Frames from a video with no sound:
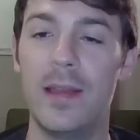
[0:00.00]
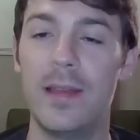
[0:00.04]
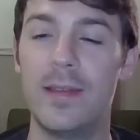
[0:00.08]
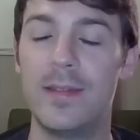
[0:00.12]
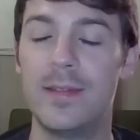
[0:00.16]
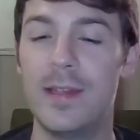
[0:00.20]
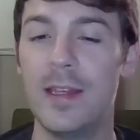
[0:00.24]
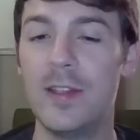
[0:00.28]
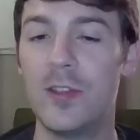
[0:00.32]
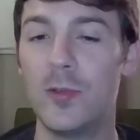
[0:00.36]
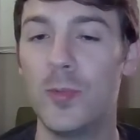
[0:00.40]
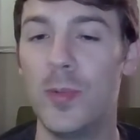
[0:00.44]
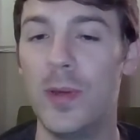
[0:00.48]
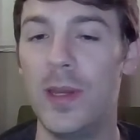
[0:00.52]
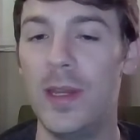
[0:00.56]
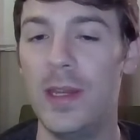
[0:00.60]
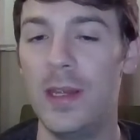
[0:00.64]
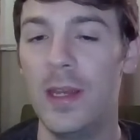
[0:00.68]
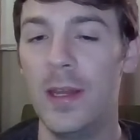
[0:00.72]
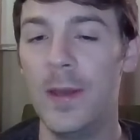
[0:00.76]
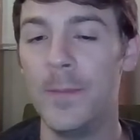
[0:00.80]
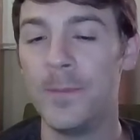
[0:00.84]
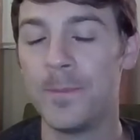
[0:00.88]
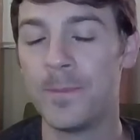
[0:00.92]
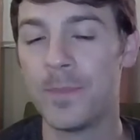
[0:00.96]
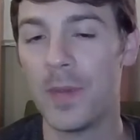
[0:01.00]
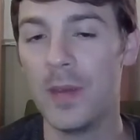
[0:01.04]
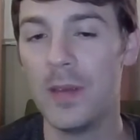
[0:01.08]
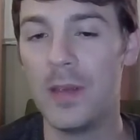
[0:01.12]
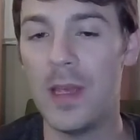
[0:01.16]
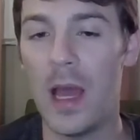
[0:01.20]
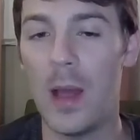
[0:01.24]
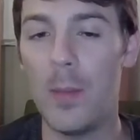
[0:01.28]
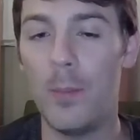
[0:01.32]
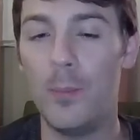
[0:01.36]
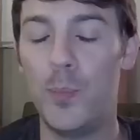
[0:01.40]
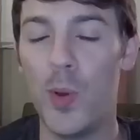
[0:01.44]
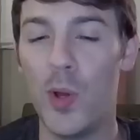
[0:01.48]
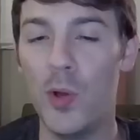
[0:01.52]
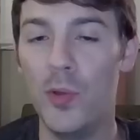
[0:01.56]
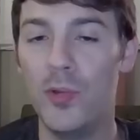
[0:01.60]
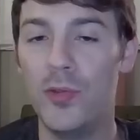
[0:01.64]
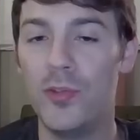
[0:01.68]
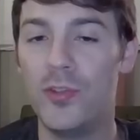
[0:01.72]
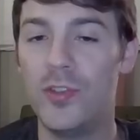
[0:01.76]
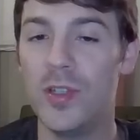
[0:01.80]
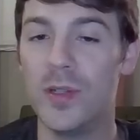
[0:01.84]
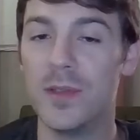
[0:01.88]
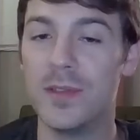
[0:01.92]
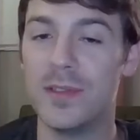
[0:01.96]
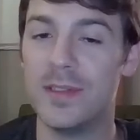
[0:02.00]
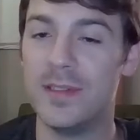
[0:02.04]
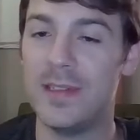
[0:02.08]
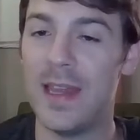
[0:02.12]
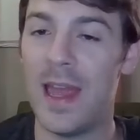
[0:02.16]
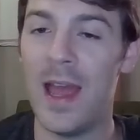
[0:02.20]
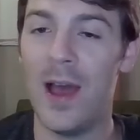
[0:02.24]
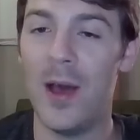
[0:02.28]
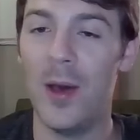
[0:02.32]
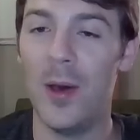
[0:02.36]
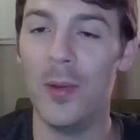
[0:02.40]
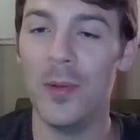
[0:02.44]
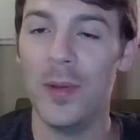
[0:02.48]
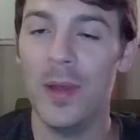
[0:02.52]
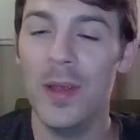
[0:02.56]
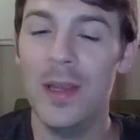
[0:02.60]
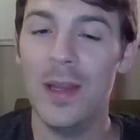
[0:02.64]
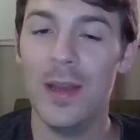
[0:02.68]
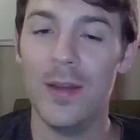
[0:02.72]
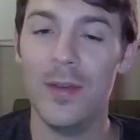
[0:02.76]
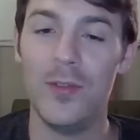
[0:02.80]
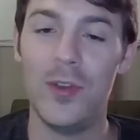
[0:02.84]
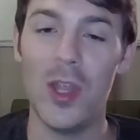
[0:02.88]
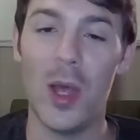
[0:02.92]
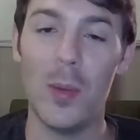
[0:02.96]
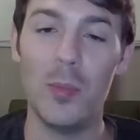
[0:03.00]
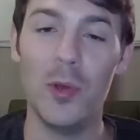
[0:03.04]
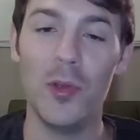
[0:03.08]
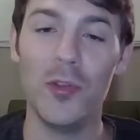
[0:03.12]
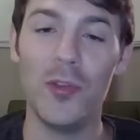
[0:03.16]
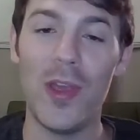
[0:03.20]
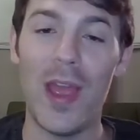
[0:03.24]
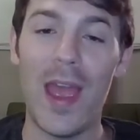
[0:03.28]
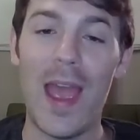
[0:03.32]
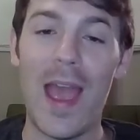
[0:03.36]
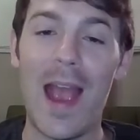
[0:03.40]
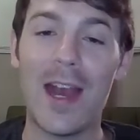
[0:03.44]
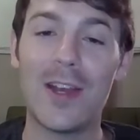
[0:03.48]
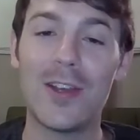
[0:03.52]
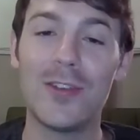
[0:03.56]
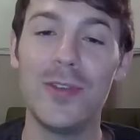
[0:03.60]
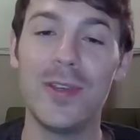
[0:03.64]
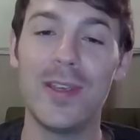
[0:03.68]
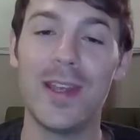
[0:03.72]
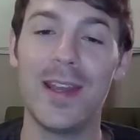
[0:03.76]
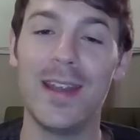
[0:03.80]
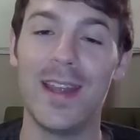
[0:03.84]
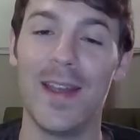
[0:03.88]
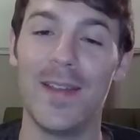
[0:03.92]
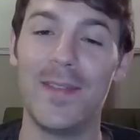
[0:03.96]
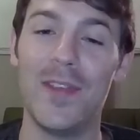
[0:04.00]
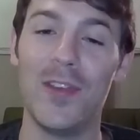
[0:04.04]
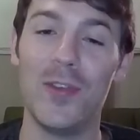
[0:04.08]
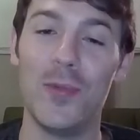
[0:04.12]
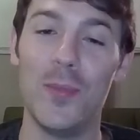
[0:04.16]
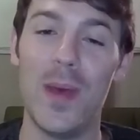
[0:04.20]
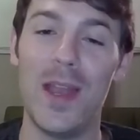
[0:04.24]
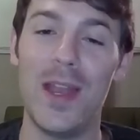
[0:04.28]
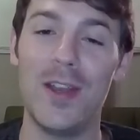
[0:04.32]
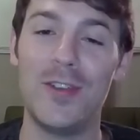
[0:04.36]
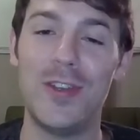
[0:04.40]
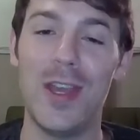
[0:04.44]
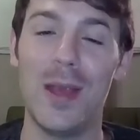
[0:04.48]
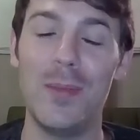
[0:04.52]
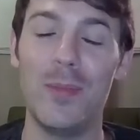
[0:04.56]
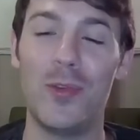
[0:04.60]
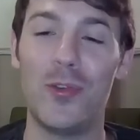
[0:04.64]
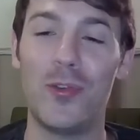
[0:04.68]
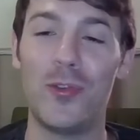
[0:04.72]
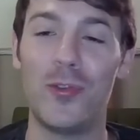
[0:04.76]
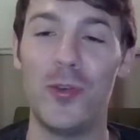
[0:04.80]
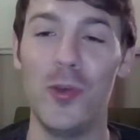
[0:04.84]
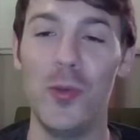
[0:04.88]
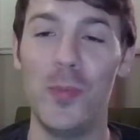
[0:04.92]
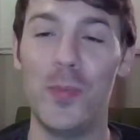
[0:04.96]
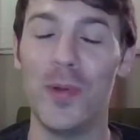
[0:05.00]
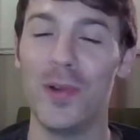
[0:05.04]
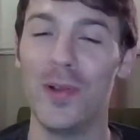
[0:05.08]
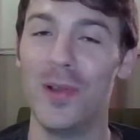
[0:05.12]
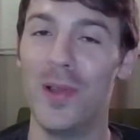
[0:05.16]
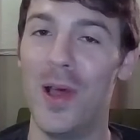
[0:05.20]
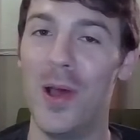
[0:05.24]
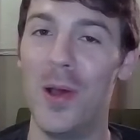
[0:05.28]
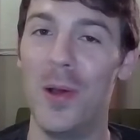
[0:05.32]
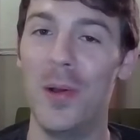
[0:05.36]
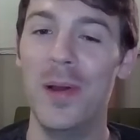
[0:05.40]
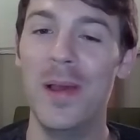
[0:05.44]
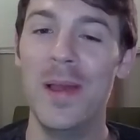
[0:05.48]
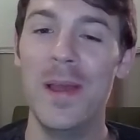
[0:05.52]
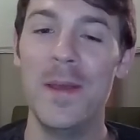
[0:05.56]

And since we got both shields down, Double's actually going to get this Medicham super low,